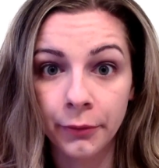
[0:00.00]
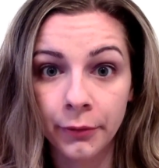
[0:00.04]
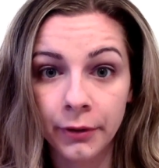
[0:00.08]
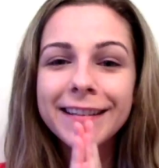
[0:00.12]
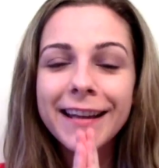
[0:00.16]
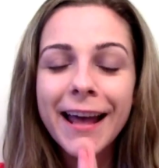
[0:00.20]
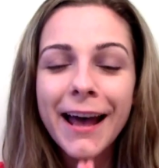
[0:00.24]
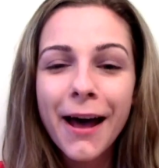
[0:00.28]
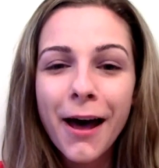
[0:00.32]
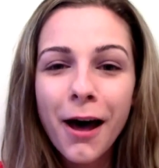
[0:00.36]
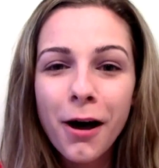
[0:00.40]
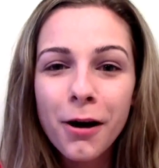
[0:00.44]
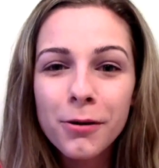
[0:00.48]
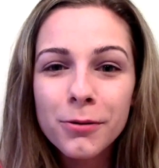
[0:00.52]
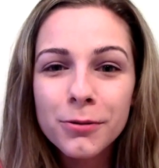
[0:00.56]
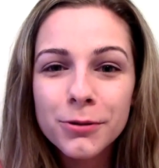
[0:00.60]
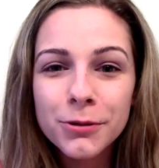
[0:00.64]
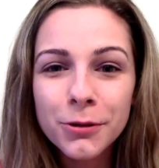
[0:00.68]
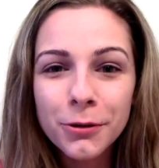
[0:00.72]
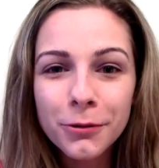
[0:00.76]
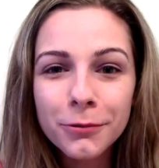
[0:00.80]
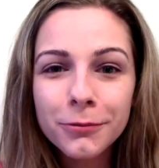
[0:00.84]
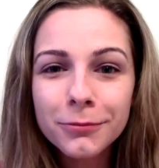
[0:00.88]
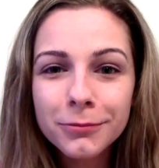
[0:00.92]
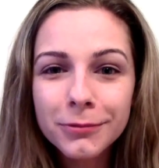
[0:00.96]
Now,
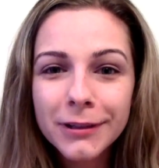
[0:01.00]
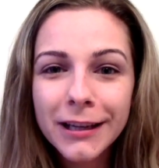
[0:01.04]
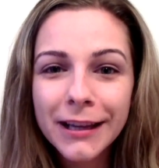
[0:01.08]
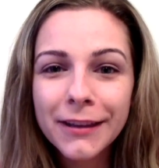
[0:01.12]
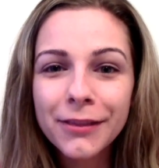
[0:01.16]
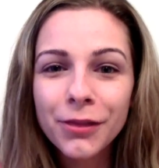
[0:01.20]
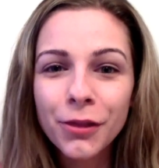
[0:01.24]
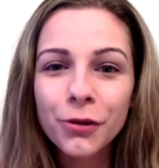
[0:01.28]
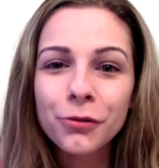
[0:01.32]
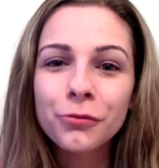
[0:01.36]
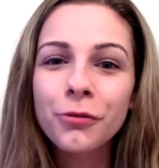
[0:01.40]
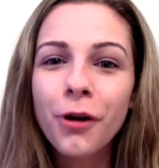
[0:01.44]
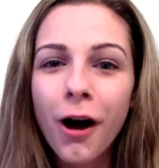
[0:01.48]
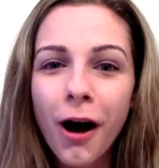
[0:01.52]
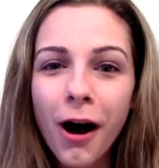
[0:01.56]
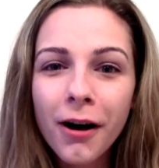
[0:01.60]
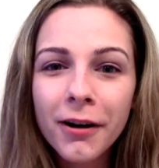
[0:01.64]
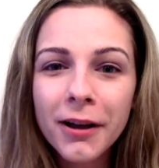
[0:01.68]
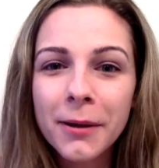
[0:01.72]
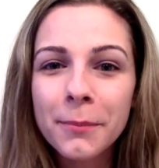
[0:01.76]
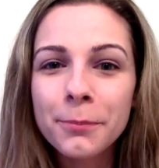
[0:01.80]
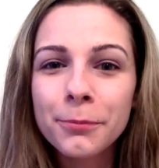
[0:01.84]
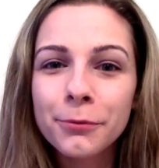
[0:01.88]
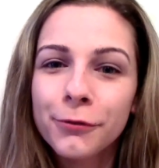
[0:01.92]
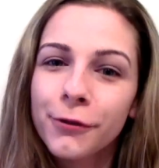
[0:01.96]
don't get the
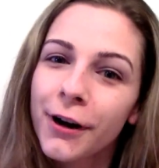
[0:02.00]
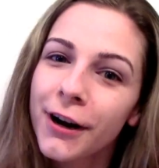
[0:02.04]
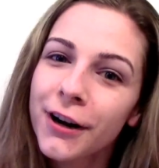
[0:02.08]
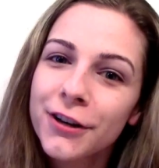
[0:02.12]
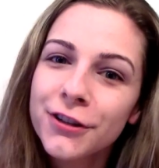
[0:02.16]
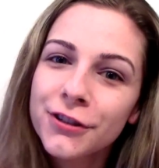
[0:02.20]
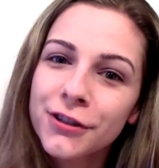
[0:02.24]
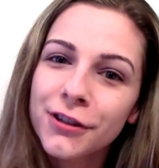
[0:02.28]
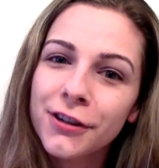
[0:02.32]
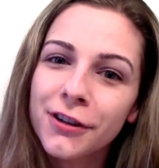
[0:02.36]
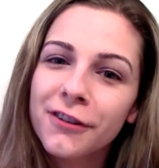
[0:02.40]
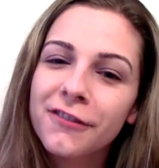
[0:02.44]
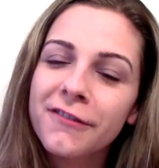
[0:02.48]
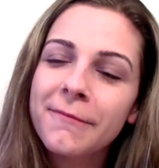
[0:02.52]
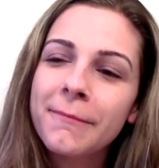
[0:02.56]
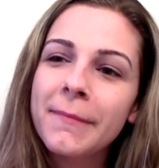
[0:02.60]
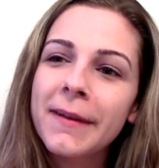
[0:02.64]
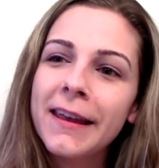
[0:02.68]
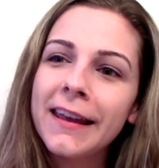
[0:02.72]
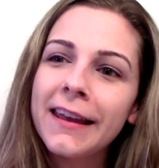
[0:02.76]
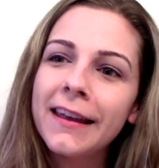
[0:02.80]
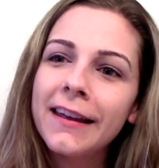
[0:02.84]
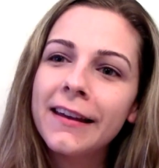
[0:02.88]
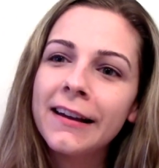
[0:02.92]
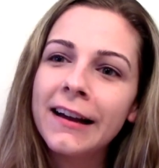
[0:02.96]
wrong impression of
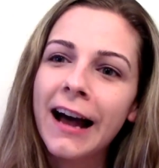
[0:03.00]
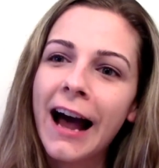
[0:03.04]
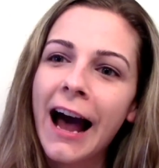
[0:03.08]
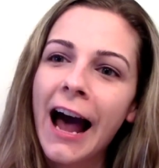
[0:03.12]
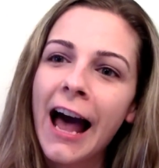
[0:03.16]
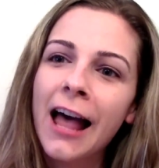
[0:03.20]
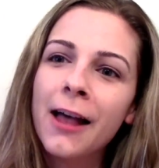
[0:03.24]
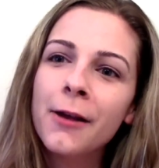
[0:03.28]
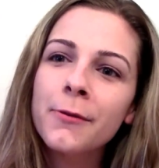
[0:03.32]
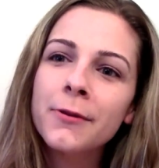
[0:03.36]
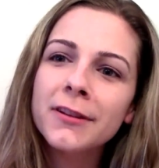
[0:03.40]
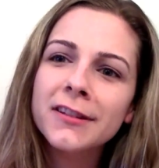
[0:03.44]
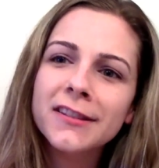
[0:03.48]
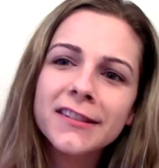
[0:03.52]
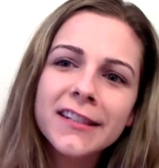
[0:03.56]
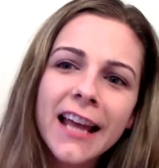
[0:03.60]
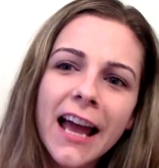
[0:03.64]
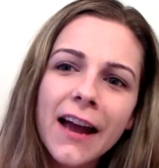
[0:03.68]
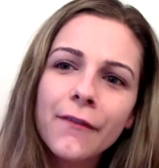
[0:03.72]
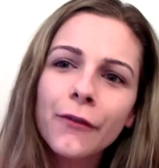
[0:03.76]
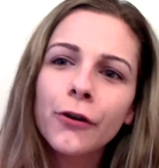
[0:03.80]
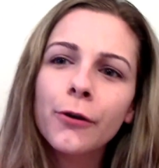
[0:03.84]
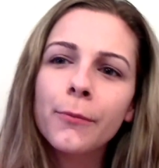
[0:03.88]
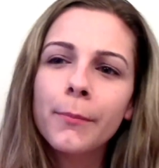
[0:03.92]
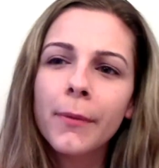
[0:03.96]
me. I was
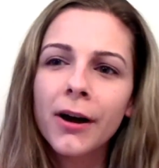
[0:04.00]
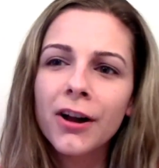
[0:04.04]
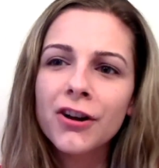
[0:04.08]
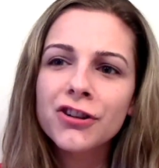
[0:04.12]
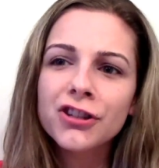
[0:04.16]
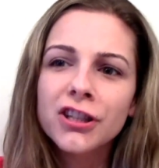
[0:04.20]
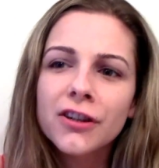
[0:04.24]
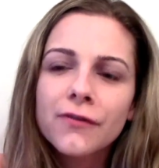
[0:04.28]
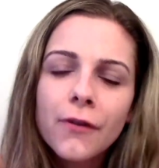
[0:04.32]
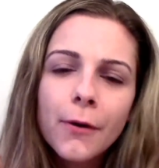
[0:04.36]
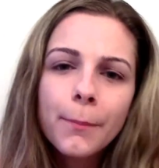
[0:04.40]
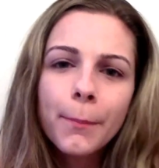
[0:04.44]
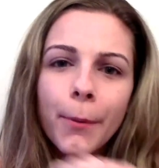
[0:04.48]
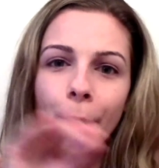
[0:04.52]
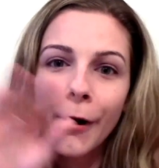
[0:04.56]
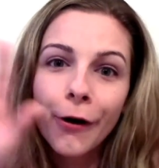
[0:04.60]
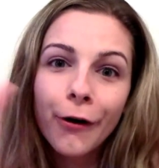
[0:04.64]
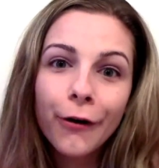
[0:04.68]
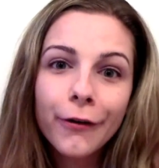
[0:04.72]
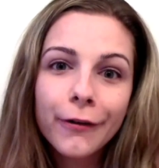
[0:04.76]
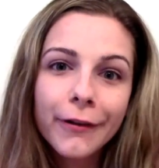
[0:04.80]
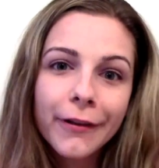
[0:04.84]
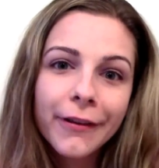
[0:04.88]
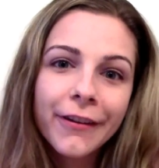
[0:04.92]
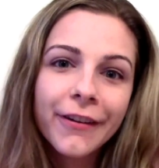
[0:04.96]
never much of a
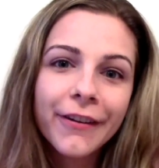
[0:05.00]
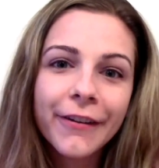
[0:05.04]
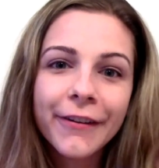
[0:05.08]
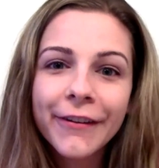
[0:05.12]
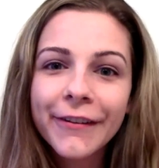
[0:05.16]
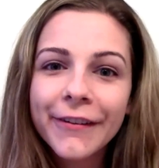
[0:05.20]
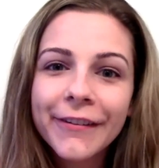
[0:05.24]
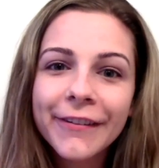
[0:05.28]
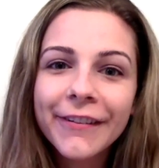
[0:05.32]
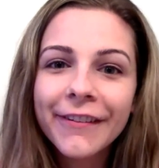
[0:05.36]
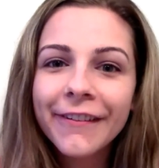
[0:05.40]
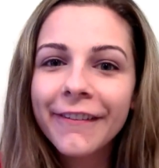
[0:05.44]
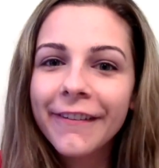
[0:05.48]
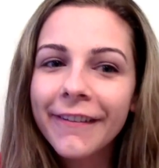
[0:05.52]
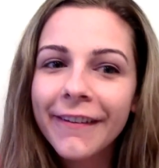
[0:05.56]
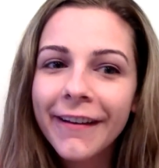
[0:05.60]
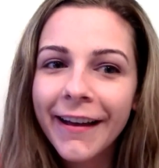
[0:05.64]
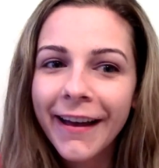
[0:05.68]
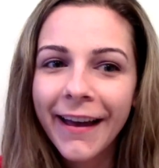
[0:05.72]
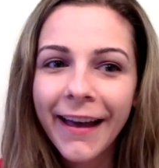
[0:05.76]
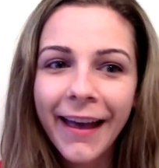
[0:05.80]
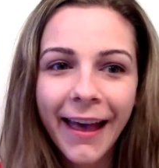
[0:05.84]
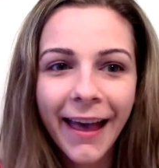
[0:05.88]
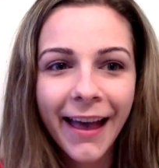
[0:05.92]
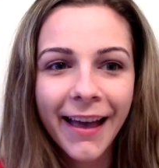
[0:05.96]
party girl
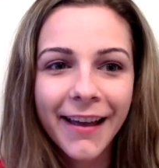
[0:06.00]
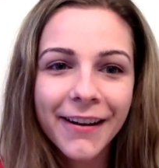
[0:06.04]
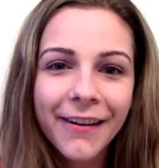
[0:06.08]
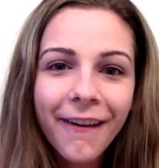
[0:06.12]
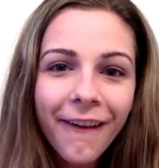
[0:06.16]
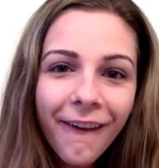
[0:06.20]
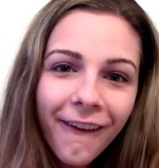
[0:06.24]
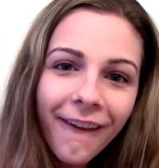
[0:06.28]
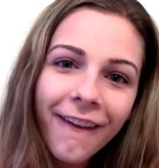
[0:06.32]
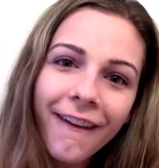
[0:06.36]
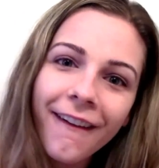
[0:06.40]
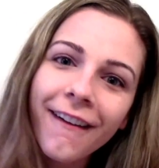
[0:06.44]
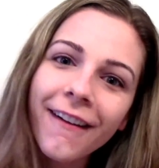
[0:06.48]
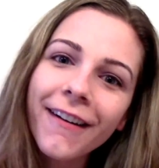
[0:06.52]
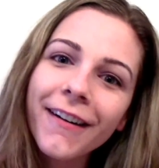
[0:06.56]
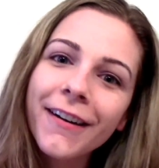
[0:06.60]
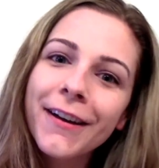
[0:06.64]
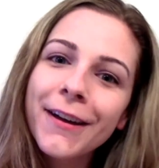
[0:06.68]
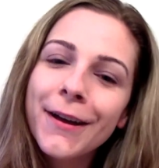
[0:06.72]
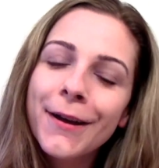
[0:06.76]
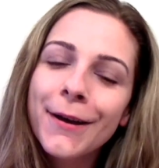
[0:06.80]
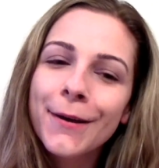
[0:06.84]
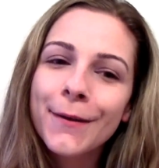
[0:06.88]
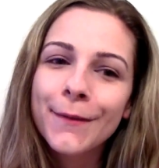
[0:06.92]
at all.